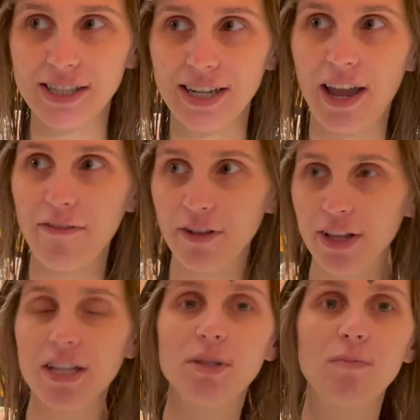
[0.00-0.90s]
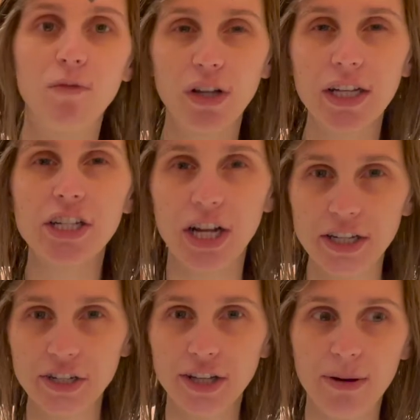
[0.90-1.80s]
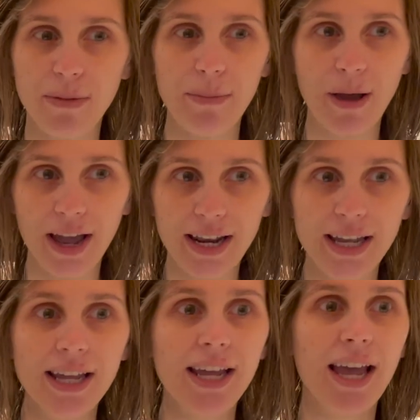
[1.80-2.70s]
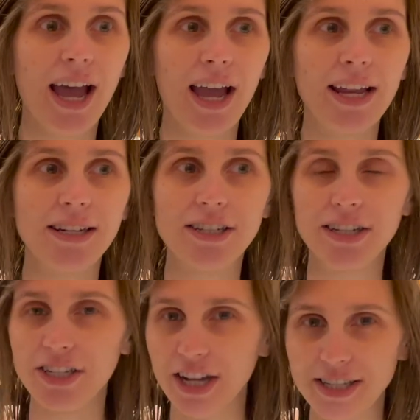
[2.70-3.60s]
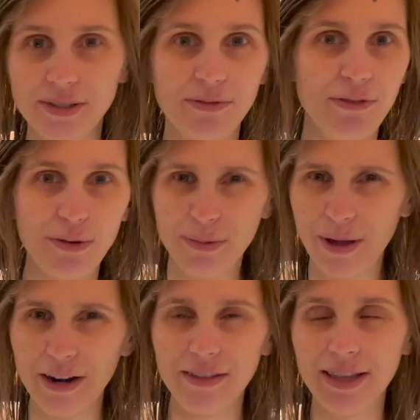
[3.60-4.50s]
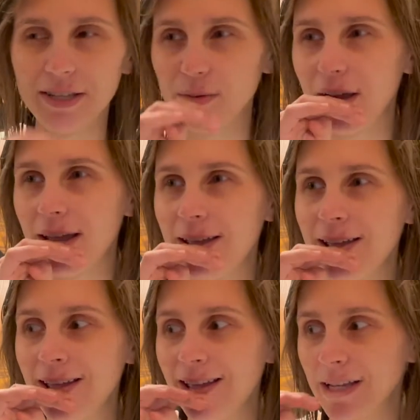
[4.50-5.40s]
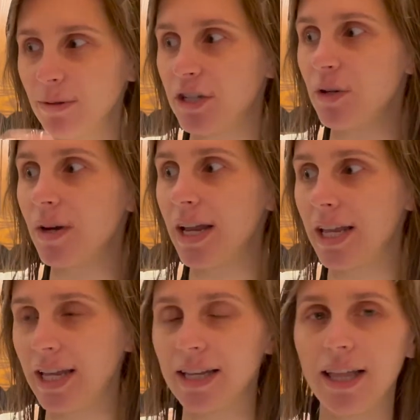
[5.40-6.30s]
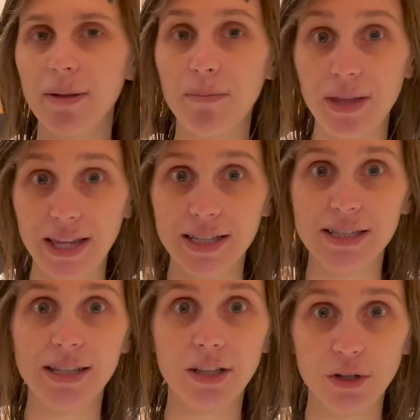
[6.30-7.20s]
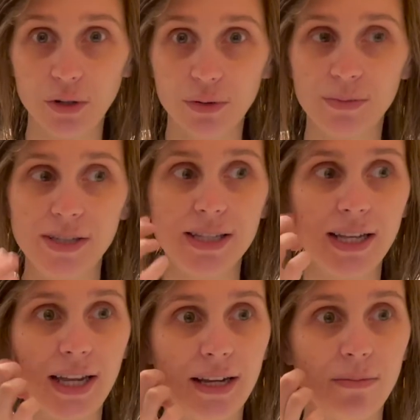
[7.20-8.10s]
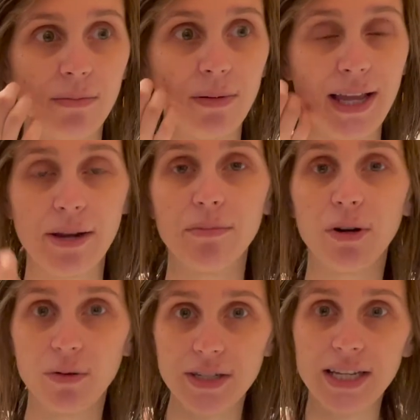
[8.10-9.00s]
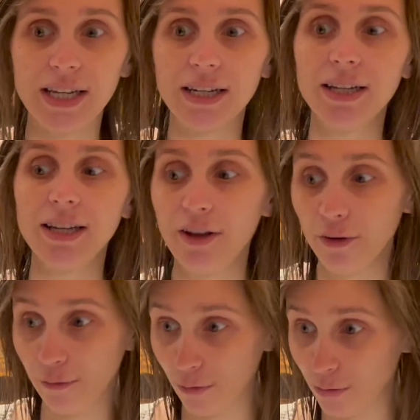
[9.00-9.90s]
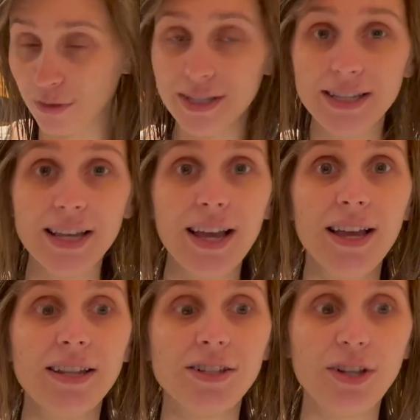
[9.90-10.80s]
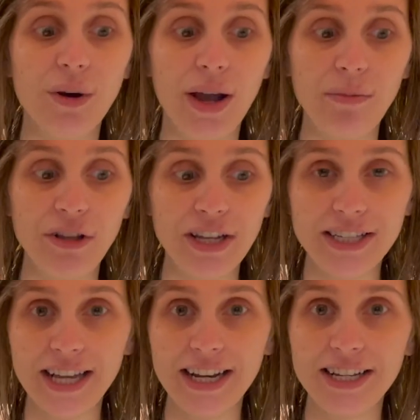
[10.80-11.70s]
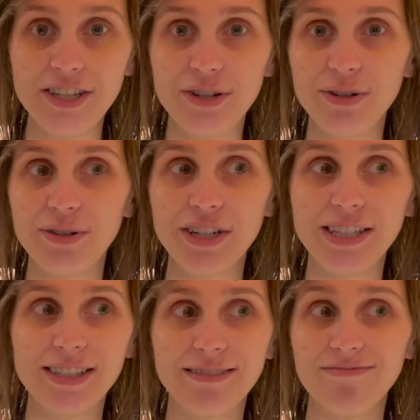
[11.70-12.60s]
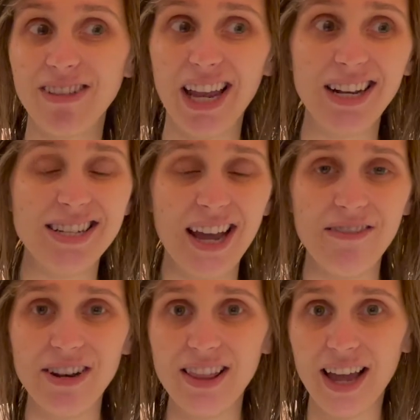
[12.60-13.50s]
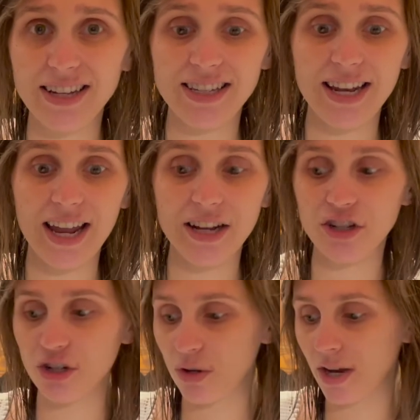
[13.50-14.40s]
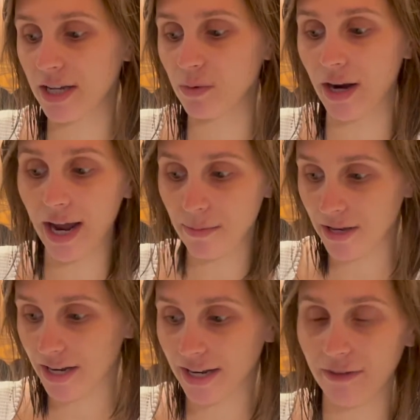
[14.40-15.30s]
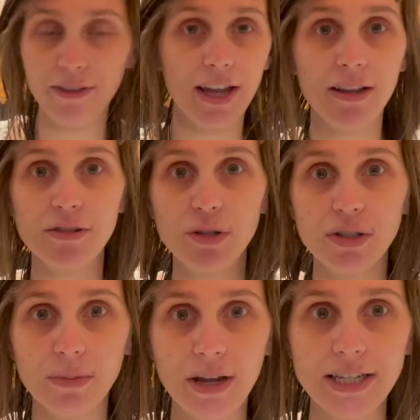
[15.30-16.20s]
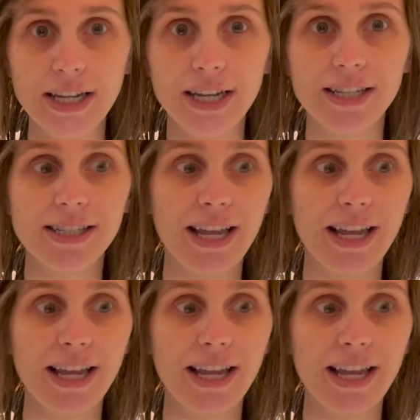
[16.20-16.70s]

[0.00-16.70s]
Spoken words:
I feel like it's really gentle on my body. I digest food better this way. Especially when I eat like beans and legumes and plant protein foods. So I'm really excited to just kind of dive into that today and show you guys what I'm eating, if that gives you some ideas.